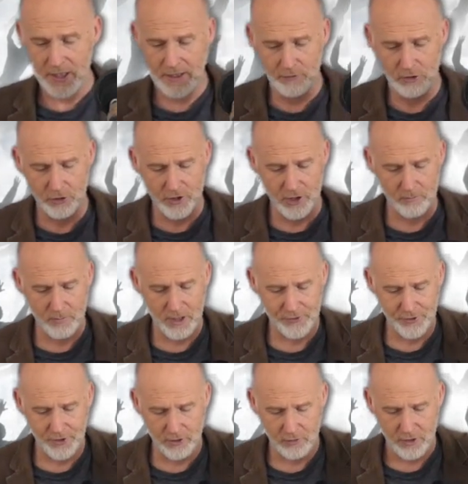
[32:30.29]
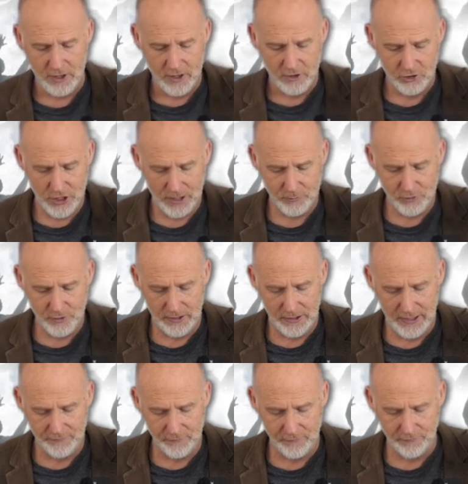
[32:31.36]
Have a look at Matthew chapter
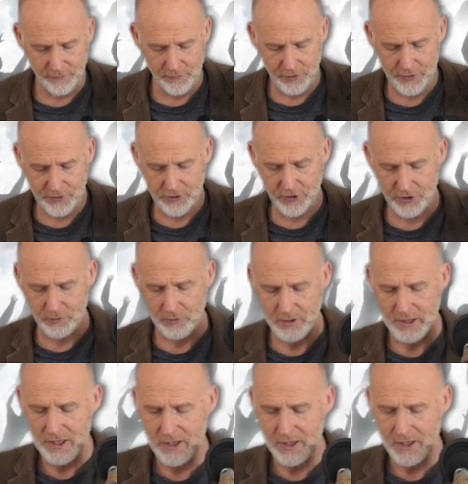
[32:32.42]
11, verse 2.